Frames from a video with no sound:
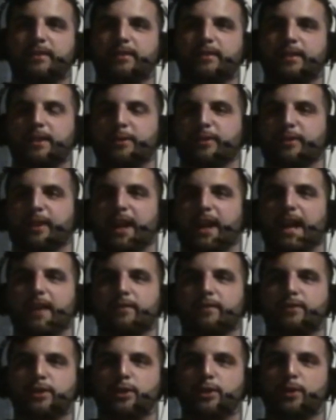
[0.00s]
And he was like, I have
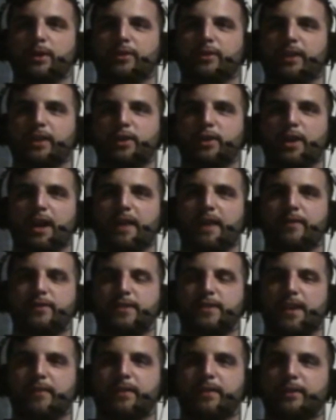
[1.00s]
2. And he's like, no, I have
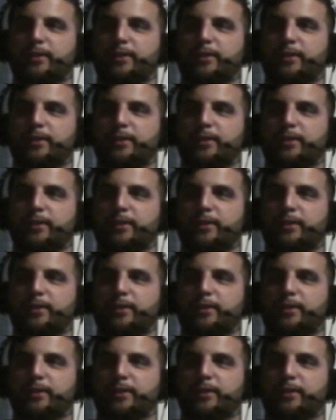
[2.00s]
7.